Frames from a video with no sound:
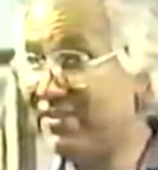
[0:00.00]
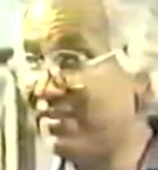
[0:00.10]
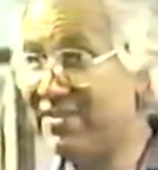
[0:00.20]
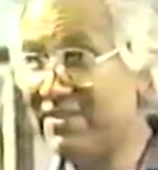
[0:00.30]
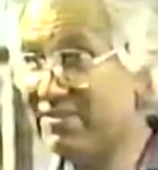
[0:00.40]

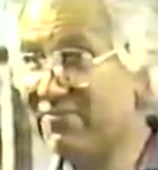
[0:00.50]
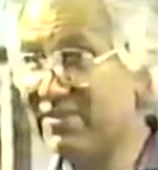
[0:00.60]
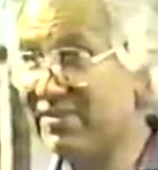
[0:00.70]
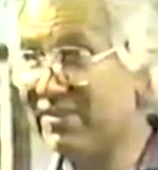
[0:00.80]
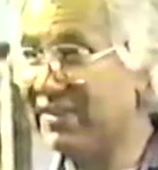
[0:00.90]
in this
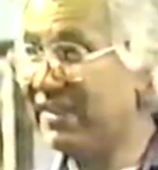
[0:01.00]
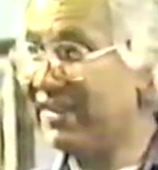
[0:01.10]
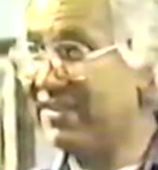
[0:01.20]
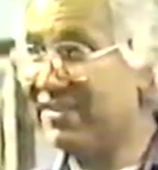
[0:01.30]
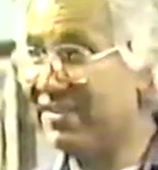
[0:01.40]
world,
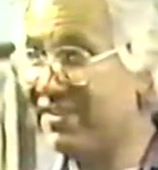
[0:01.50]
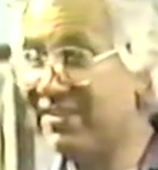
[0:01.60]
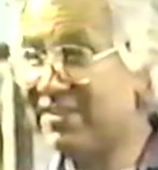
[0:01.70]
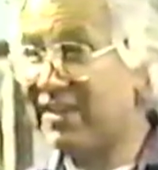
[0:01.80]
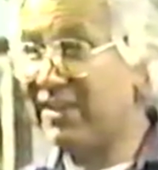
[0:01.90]
in
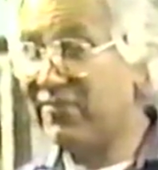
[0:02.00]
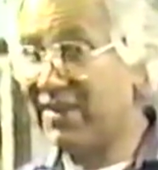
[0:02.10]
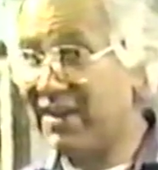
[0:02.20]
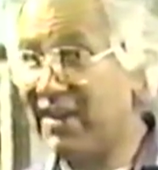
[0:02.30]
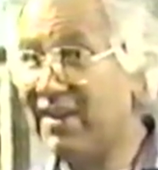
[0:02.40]
this life.
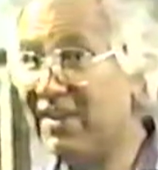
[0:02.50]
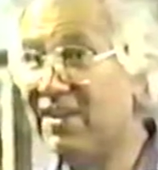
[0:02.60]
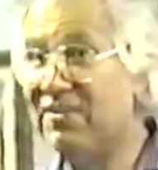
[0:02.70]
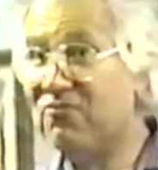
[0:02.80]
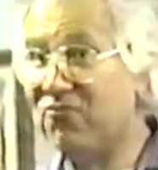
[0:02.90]
I
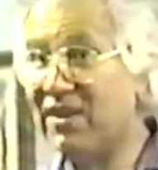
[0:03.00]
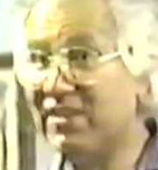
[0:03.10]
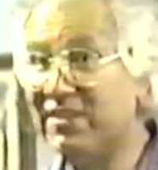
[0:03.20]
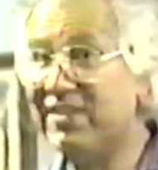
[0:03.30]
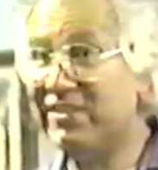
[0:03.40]

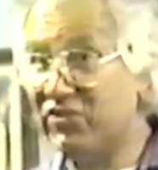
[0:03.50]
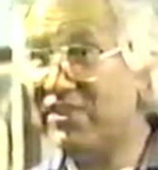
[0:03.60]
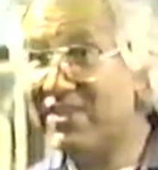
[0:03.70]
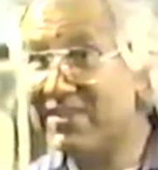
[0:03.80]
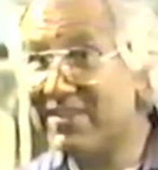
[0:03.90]
want
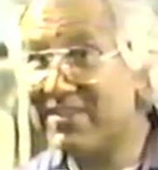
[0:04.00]
Jesus.